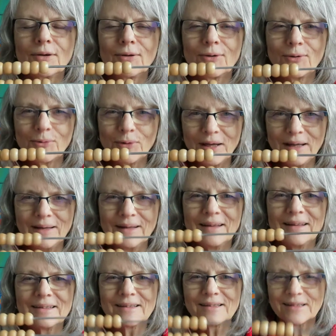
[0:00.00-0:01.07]
great
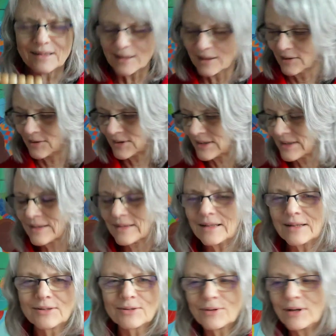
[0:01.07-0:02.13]
skills,
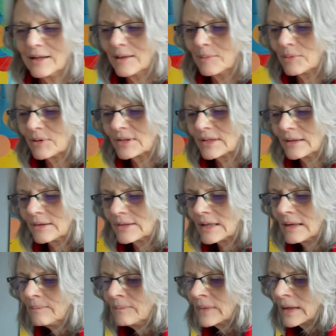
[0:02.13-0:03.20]
such great number skills.
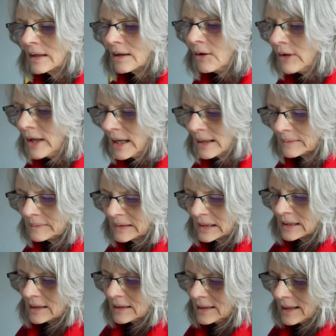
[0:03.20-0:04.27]
Okay,
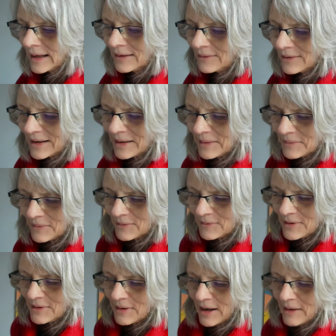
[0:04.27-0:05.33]
now um,
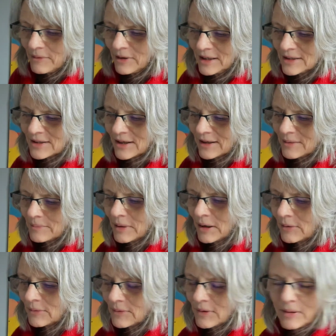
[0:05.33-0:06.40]
we, I want to talk
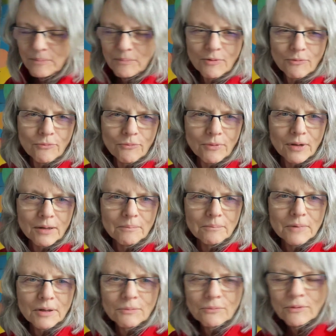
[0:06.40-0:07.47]
about
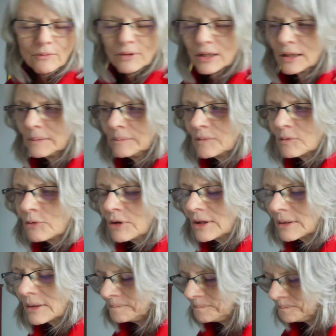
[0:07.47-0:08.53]
um, rhythm